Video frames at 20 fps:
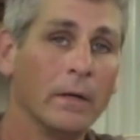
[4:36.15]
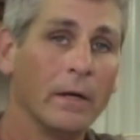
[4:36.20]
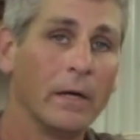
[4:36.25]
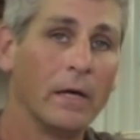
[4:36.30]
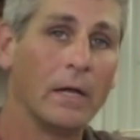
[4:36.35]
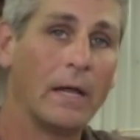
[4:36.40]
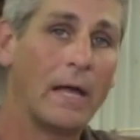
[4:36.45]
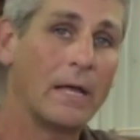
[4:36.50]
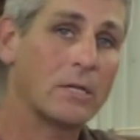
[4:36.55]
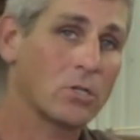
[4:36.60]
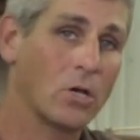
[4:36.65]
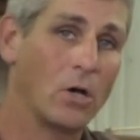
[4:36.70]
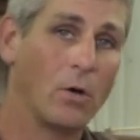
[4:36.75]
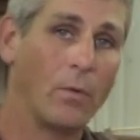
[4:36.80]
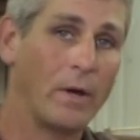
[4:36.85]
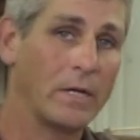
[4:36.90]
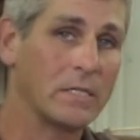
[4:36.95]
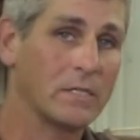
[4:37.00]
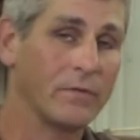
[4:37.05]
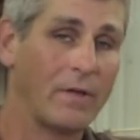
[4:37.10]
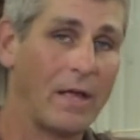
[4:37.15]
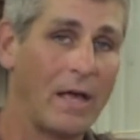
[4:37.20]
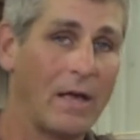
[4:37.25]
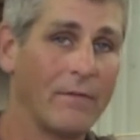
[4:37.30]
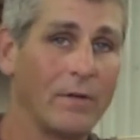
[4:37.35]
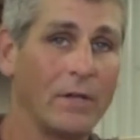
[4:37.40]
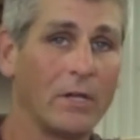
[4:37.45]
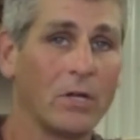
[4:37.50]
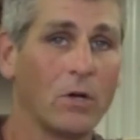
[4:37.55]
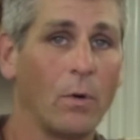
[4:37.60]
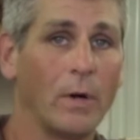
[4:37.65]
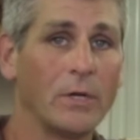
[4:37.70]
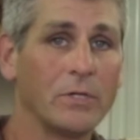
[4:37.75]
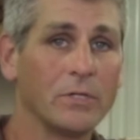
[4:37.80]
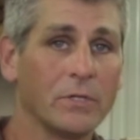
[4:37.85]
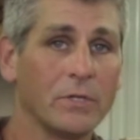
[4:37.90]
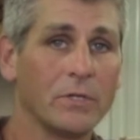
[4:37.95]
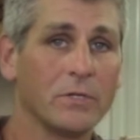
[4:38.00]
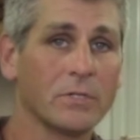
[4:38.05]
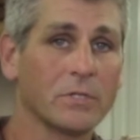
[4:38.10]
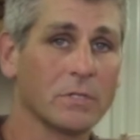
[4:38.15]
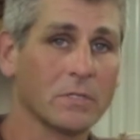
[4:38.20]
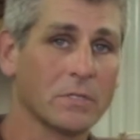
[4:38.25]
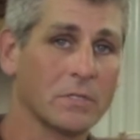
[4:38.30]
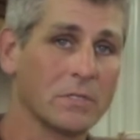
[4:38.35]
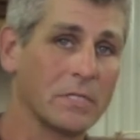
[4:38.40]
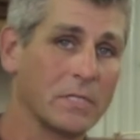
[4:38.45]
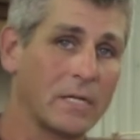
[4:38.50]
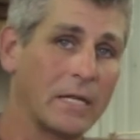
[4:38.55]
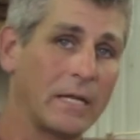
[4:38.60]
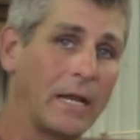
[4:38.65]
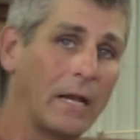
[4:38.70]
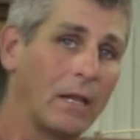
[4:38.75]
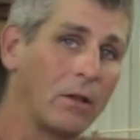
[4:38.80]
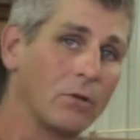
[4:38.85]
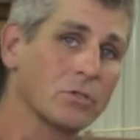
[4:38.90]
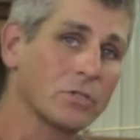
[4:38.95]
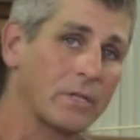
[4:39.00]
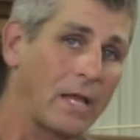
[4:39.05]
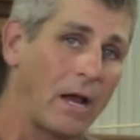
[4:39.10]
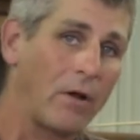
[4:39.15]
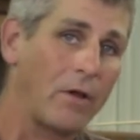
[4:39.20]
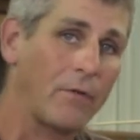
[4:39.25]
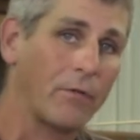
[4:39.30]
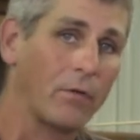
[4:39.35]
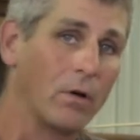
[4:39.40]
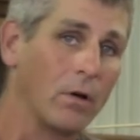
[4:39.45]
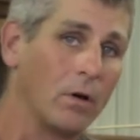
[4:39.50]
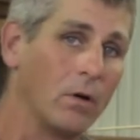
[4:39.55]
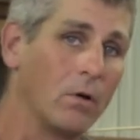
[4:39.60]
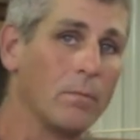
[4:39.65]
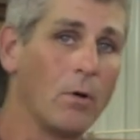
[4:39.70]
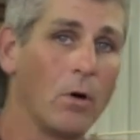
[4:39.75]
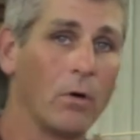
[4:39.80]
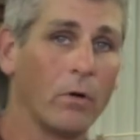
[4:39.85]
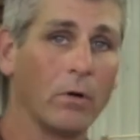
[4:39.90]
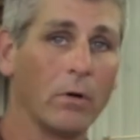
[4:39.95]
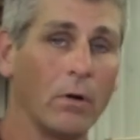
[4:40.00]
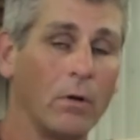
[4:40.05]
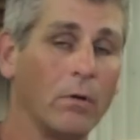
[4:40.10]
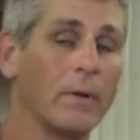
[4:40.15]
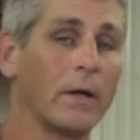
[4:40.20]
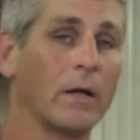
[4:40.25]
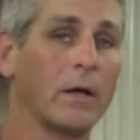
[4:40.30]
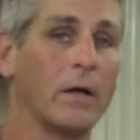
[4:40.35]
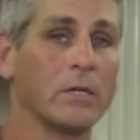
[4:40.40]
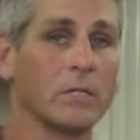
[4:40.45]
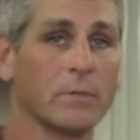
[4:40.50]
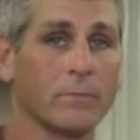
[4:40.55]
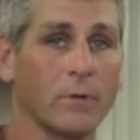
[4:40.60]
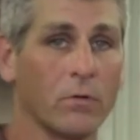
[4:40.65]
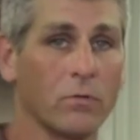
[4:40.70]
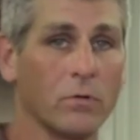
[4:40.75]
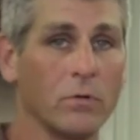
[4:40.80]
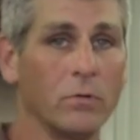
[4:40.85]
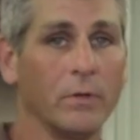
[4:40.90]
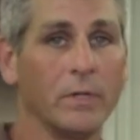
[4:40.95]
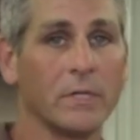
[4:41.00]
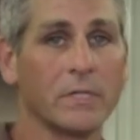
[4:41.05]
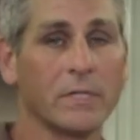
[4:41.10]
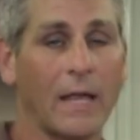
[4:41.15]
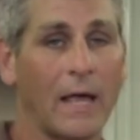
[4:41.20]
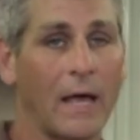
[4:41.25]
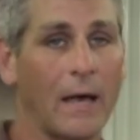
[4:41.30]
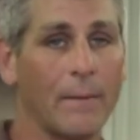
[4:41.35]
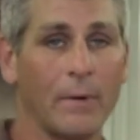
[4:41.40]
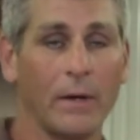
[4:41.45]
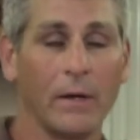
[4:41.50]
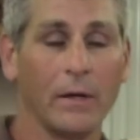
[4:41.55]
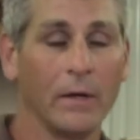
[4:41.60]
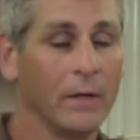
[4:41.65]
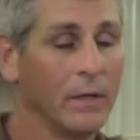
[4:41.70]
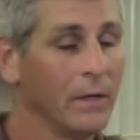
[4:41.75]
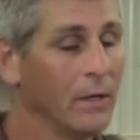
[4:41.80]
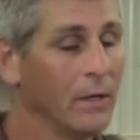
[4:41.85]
And as always, if you have any questions, this can get a little scary for a homeowner. Oh my gosh, I'm going to ruin this cabinet.